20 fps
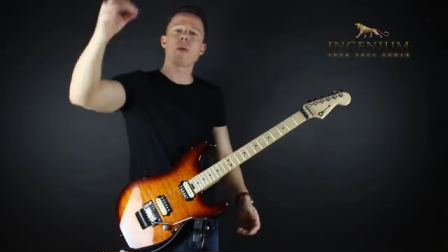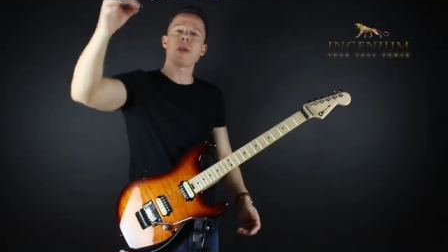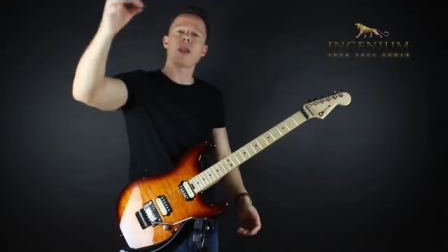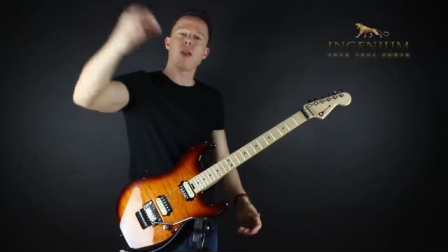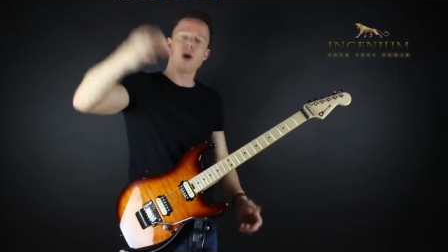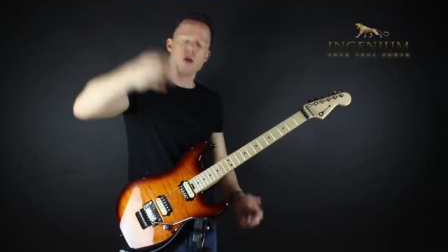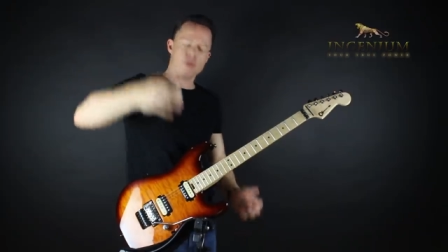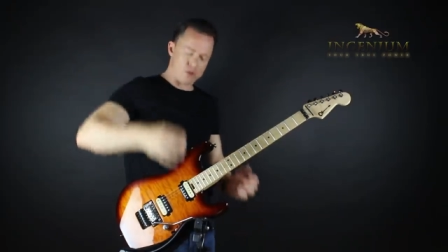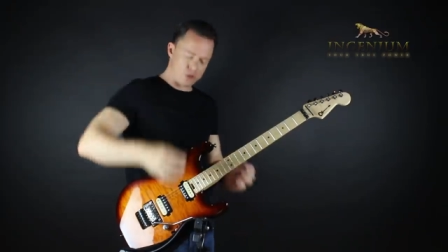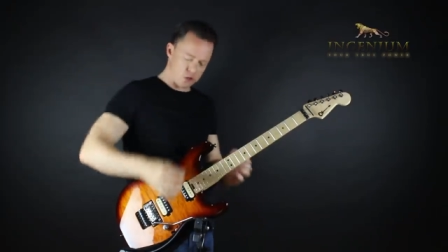
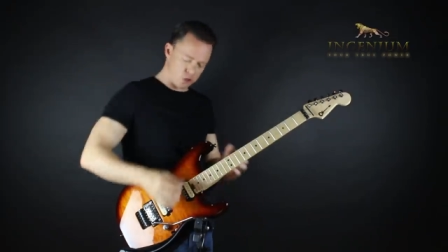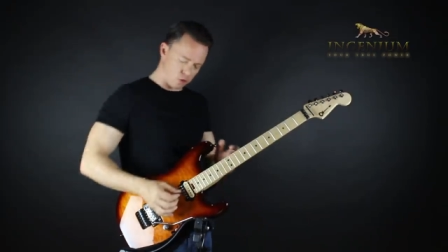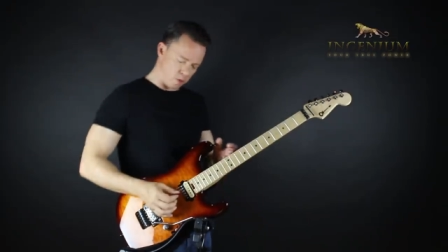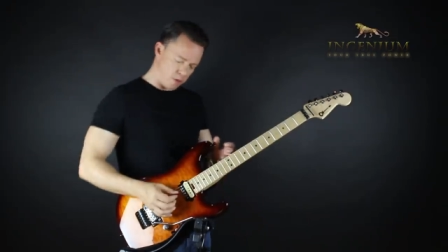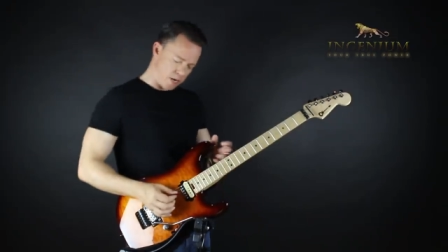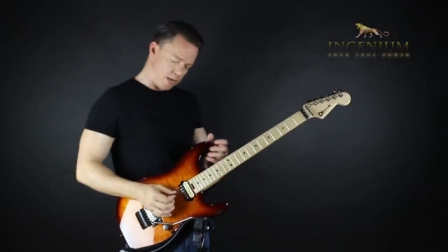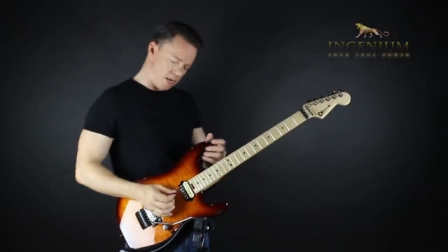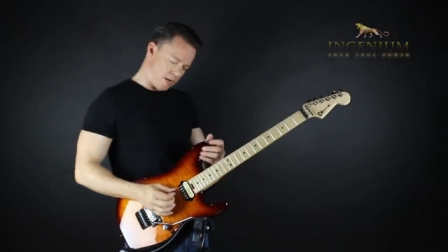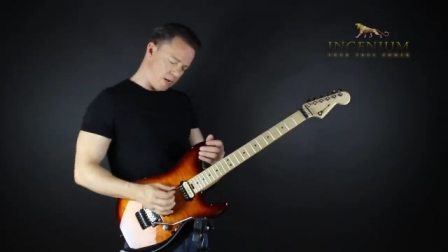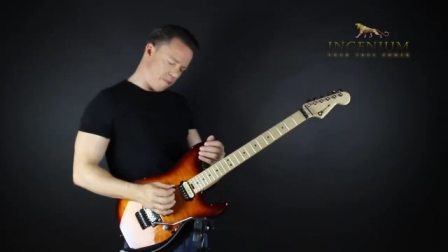below the
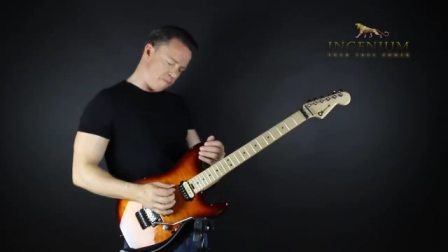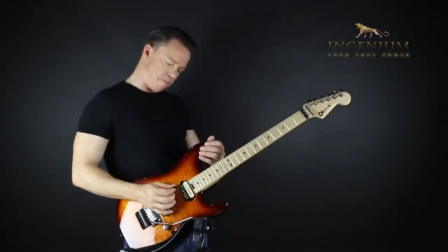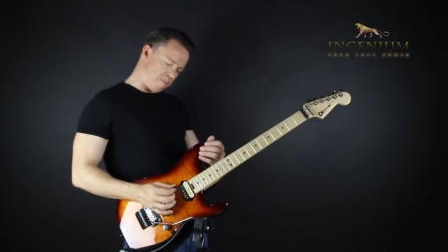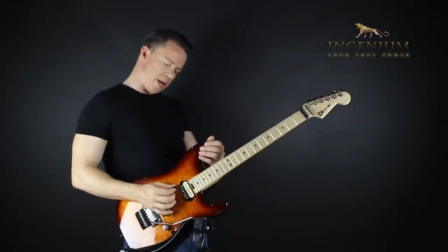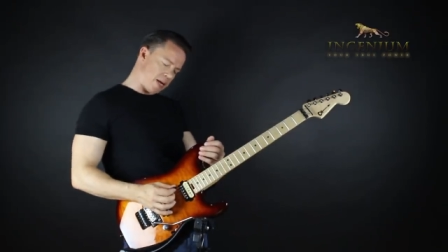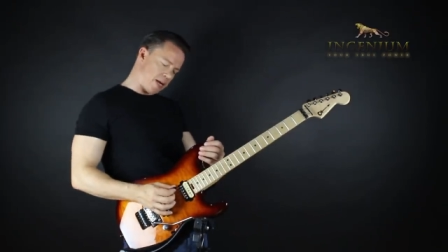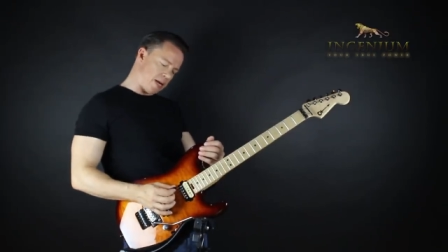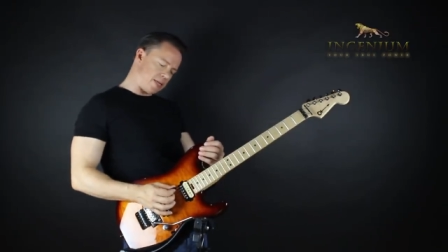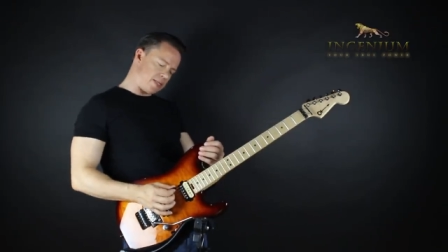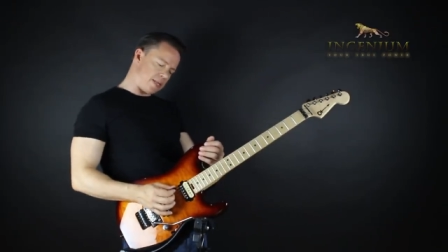string in
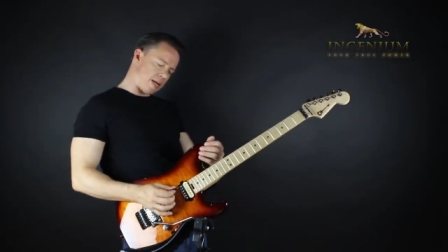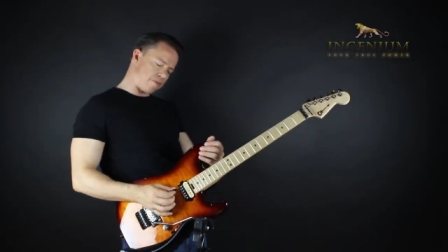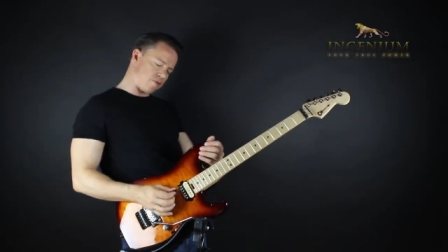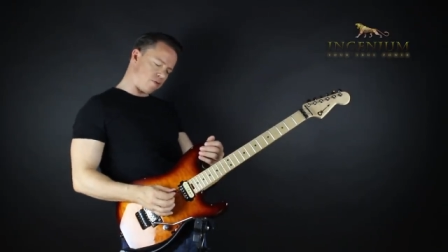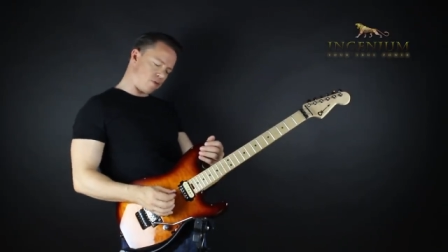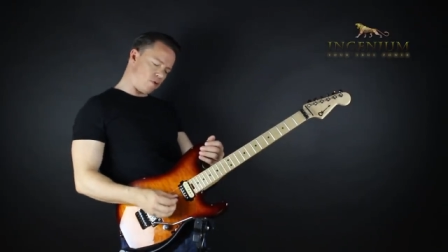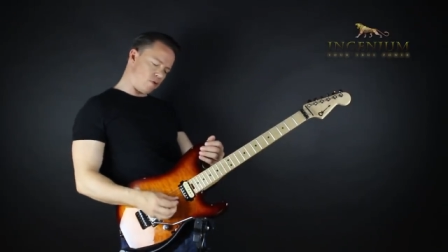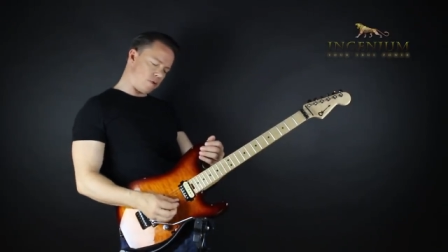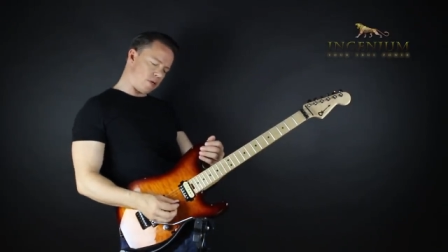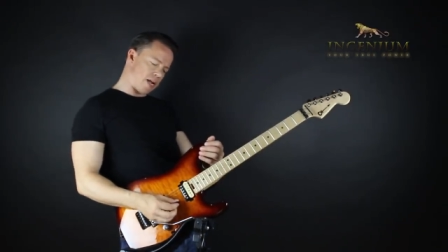picking depth,
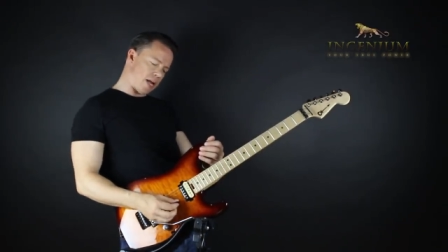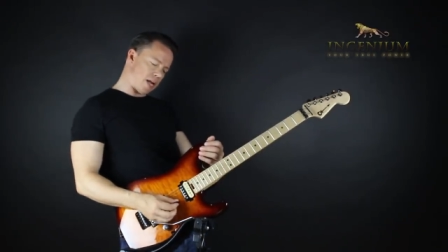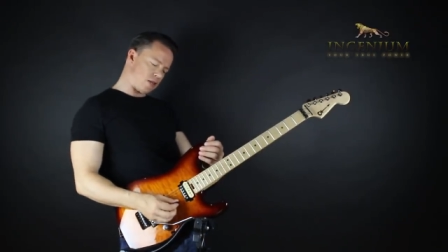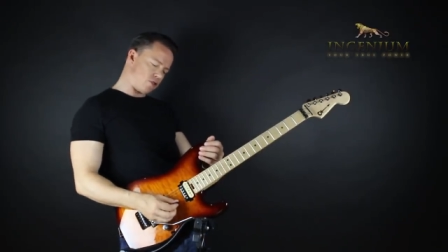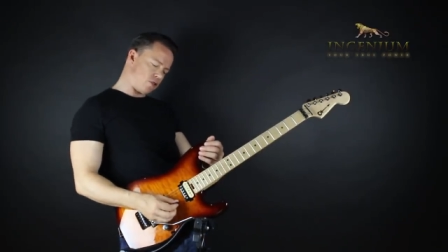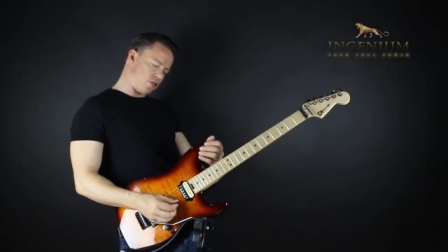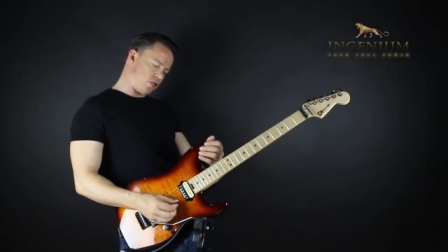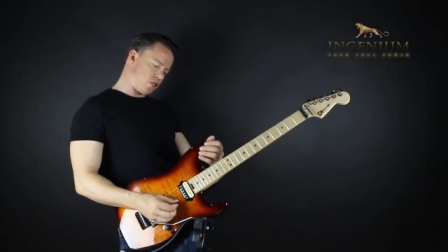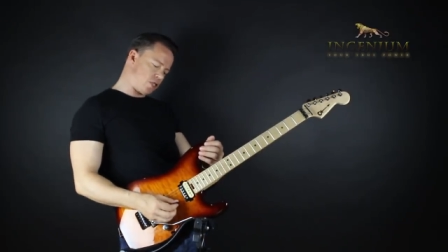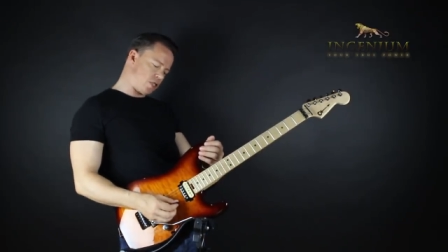so you can
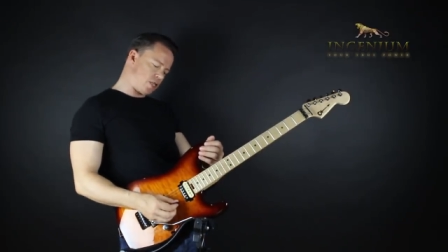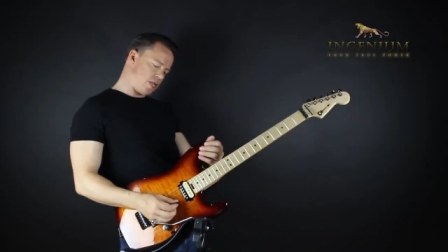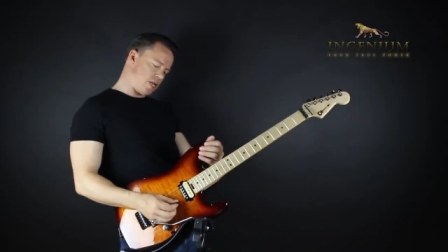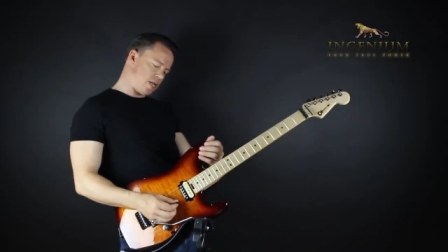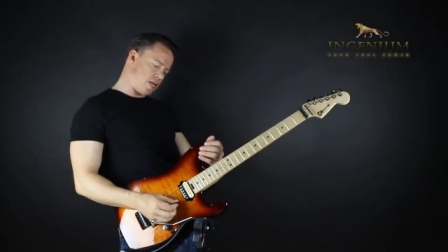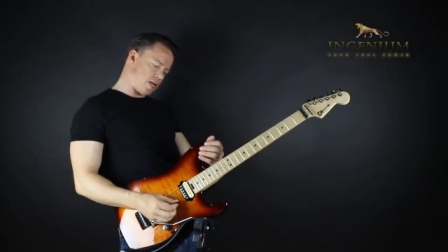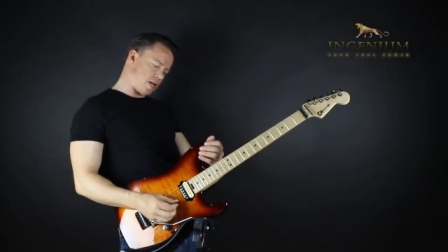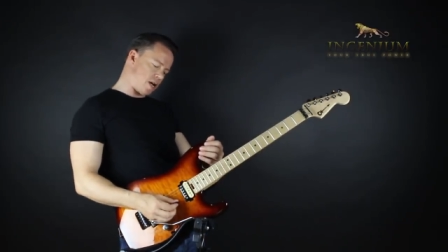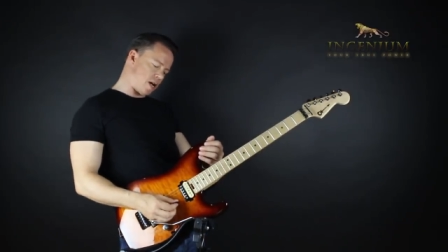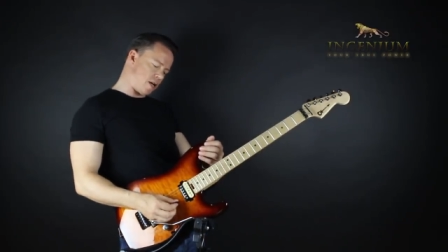actually
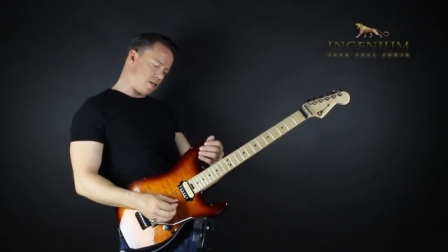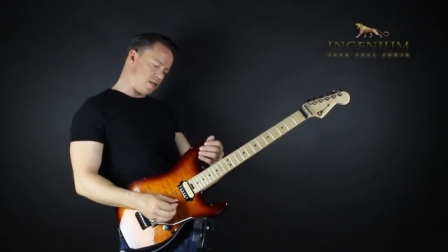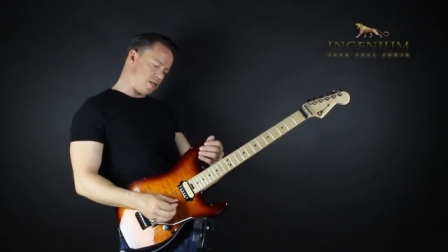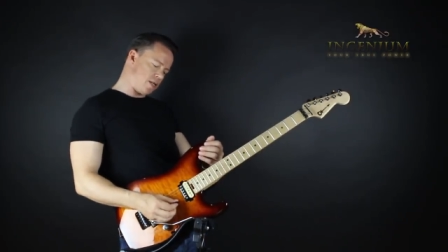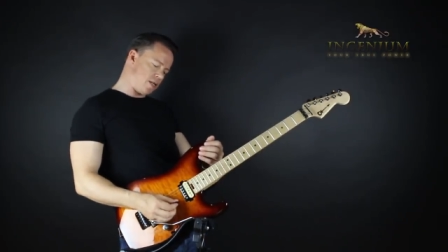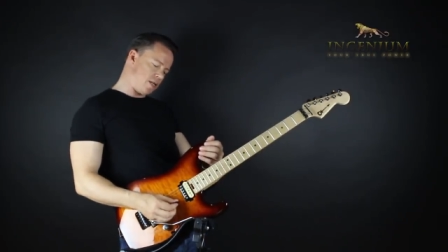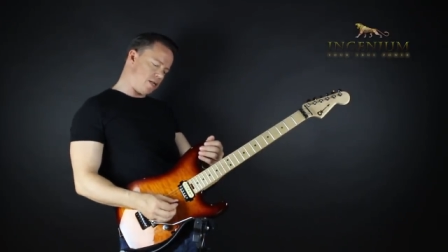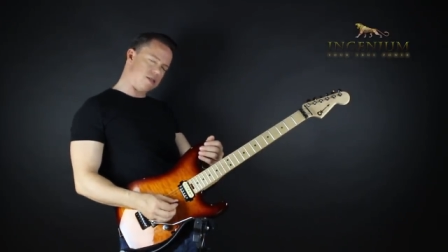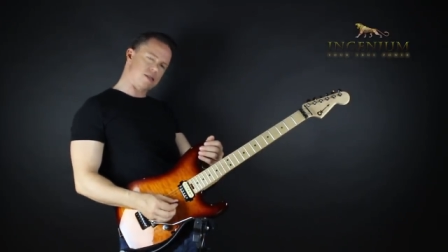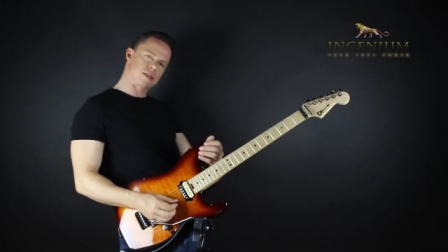see it
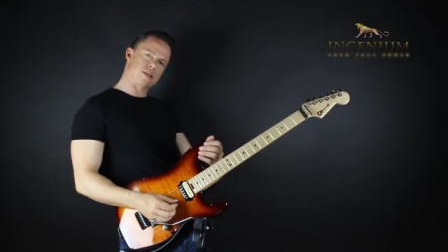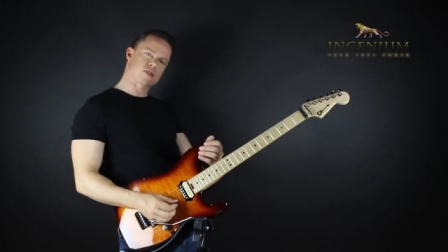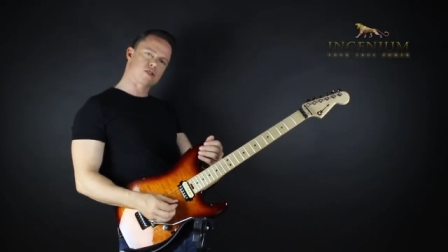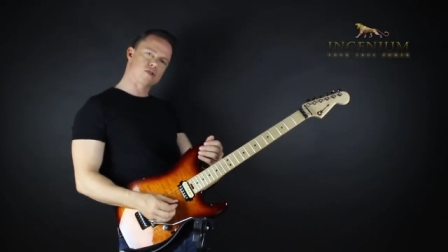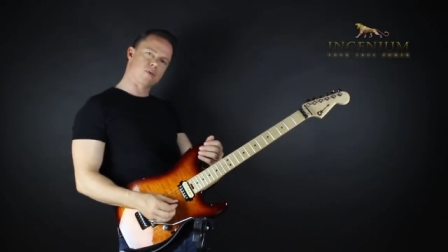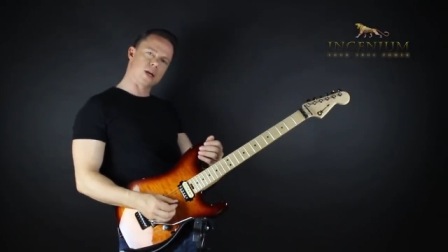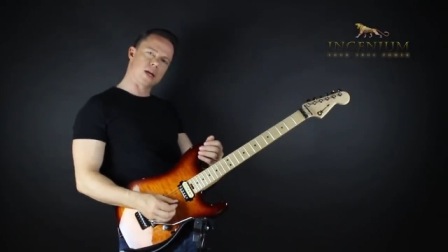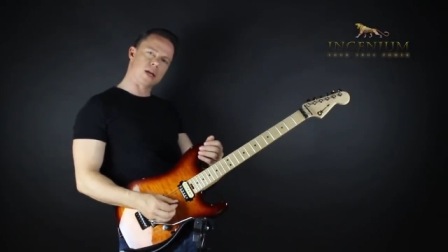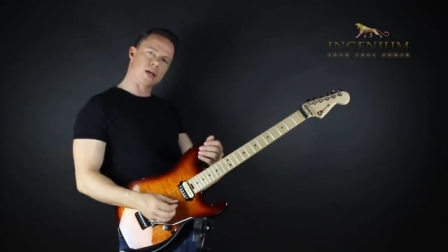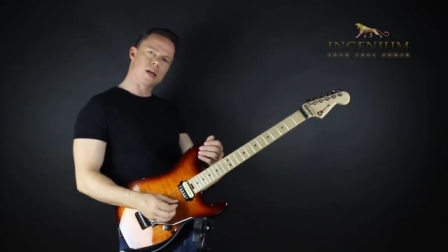underneath the
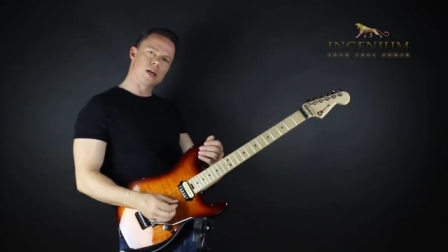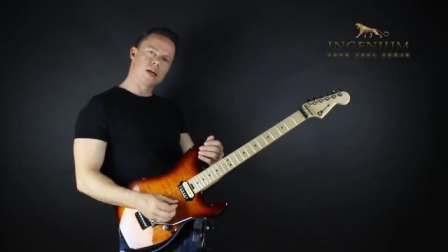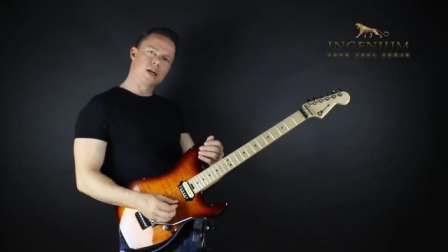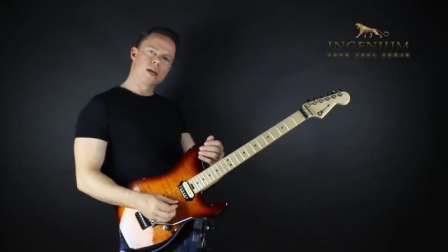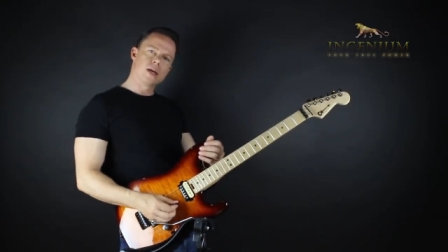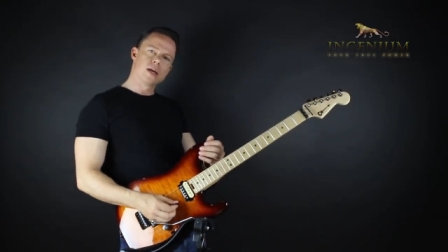string,